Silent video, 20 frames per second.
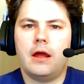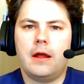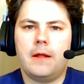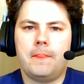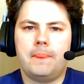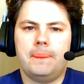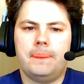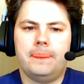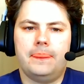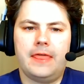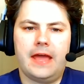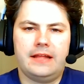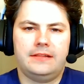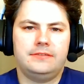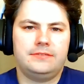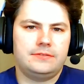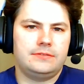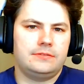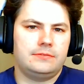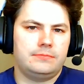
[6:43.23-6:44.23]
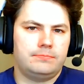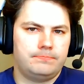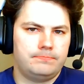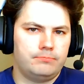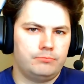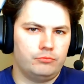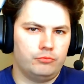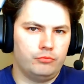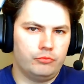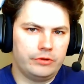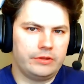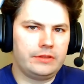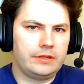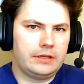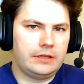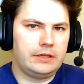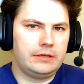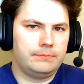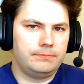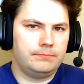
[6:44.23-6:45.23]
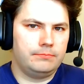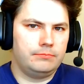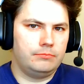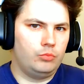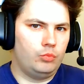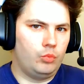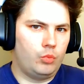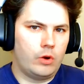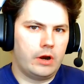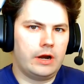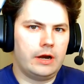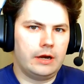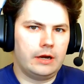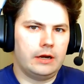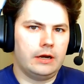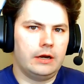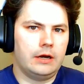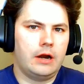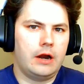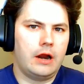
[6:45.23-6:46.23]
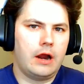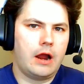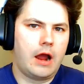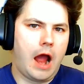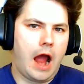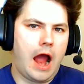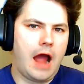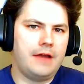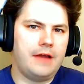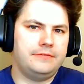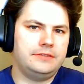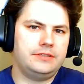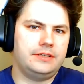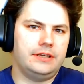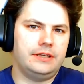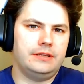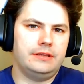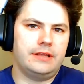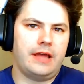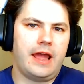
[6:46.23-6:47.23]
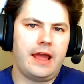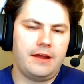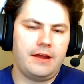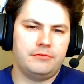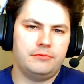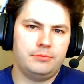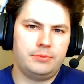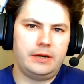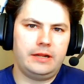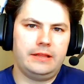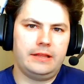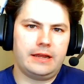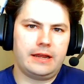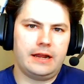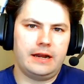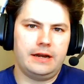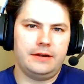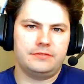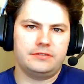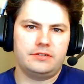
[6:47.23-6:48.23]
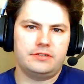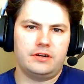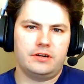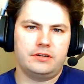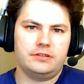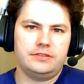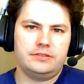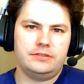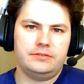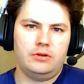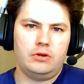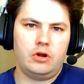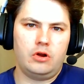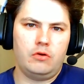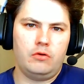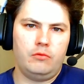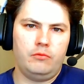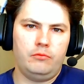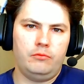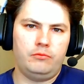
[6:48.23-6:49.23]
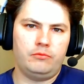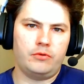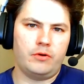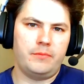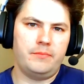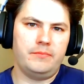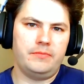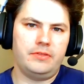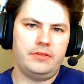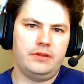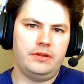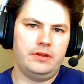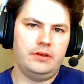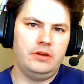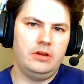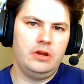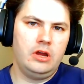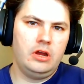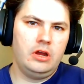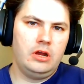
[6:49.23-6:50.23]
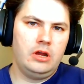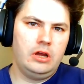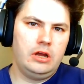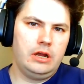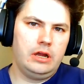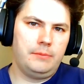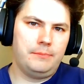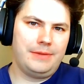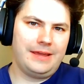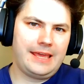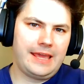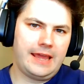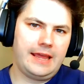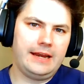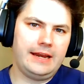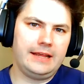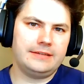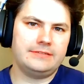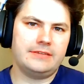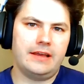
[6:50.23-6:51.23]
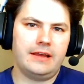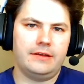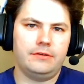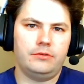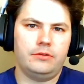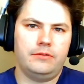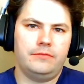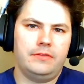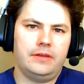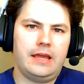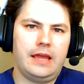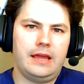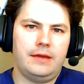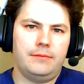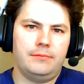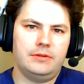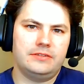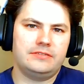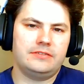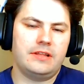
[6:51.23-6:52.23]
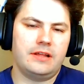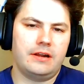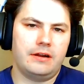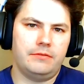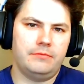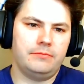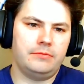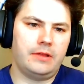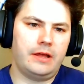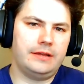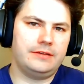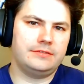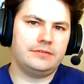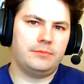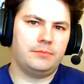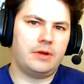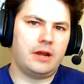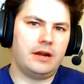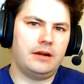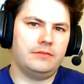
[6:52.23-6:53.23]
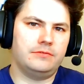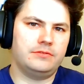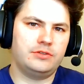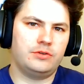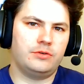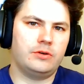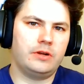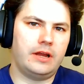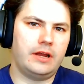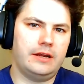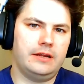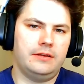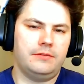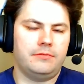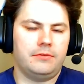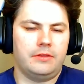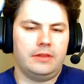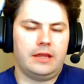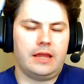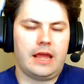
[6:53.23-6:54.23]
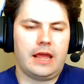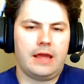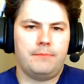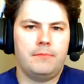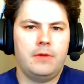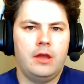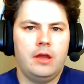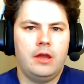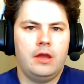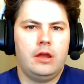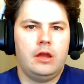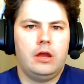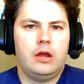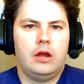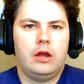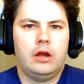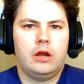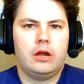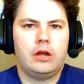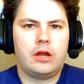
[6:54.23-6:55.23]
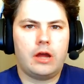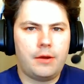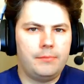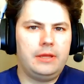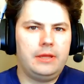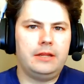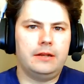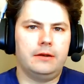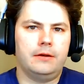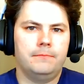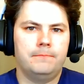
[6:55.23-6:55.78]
That's really where I've seen that everybody that kind of starts from the mechanics angle of the game instead of like some kind of story idea for the game come in.